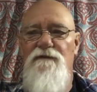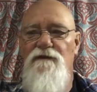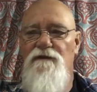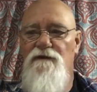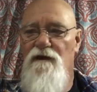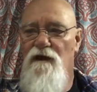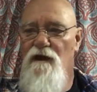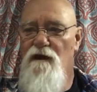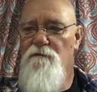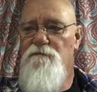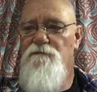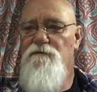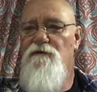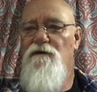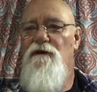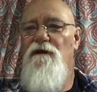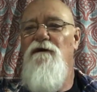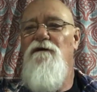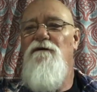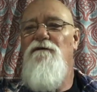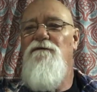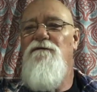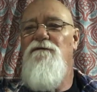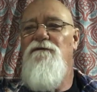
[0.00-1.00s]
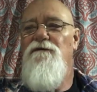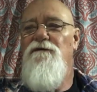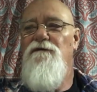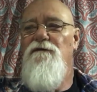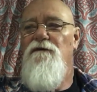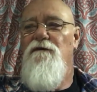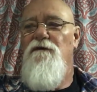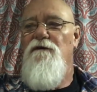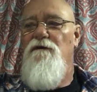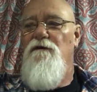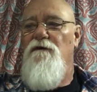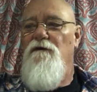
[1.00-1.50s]
campground,
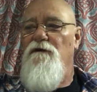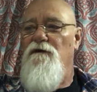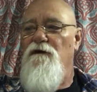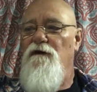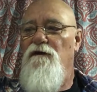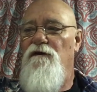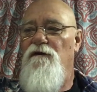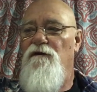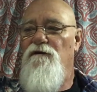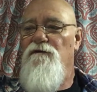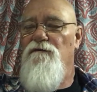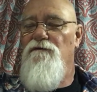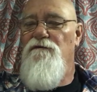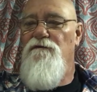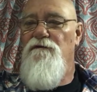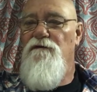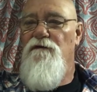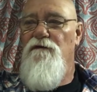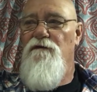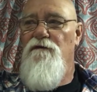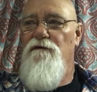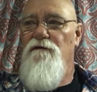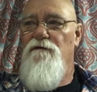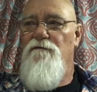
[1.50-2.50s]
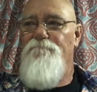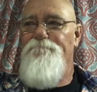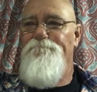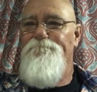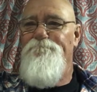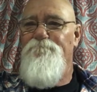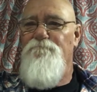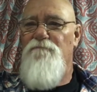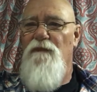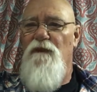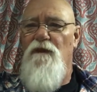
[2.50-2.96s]
and